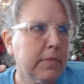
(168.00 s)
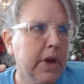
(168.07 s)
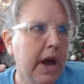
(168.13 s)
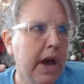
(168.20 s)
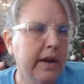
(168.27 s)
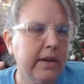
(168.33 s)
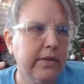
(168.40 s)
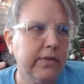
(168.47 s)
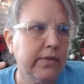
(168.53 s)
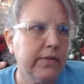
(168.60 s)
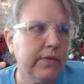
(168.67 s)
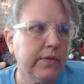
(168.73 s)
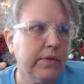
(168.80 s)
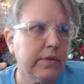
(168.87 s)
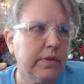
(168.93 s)
of
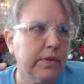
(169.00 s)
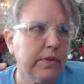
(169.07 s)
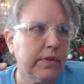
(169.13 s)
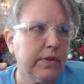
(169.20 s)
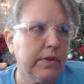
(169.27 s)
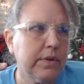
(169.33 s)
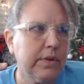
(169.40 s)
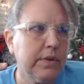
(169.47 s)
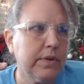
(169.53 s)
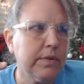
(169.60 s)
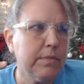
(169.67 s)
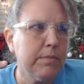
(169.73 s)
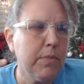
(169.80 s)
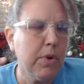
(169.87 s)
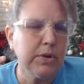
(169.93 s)

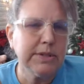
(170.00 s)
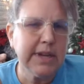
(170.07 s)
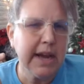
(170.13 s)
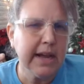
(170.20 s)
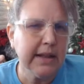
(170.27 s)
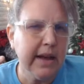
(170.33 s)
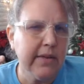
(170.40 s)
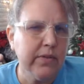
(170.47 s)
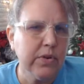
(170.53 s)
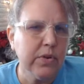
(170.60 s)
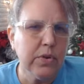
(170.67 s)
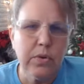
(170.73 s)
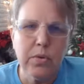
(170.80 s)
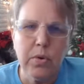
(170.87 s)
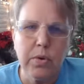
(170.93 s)

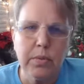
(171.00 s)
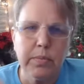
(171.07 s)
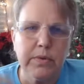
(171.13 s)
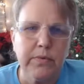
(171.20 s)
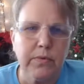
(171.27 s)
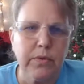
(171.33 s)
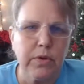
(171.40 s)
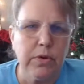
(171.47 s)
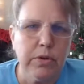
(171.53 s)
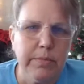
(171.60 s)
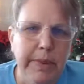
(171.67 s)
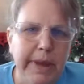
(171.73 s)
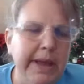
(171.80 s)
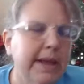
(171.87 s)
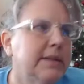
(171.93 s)
multi-level or referral
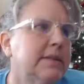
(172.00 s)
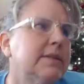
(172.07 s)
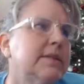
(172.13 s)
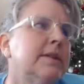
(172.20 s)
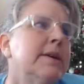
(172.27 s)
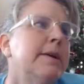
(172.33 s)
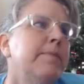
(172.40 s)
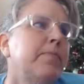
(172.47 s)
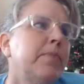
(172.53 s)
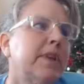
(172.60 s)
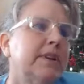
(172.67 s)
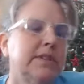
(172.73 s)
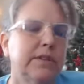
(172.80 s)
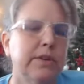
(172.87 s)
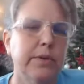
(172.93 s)
based.
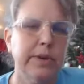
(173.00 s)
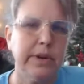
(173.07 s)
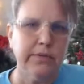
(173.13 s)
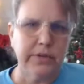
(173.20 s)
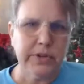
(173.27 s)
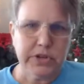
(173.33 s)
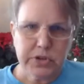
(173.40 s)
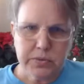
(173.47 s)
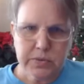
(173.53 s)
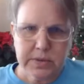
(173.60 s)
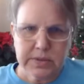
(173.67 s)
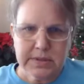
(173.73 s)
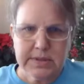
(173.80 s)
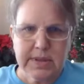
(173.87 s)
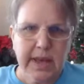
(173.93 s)
And so
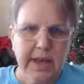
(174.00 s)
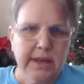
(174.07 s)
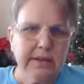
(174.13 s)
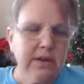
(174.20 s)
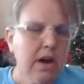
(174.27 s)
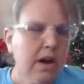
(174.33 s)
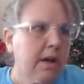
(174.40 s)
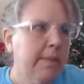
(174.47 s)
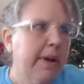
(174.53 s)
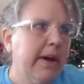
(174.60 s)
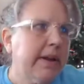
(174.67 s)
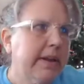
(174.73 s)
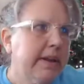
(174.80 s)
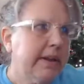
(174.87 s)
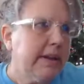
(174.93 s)
individuals can talk about
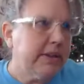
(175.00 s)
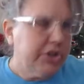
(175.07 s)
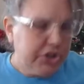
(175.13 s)
it and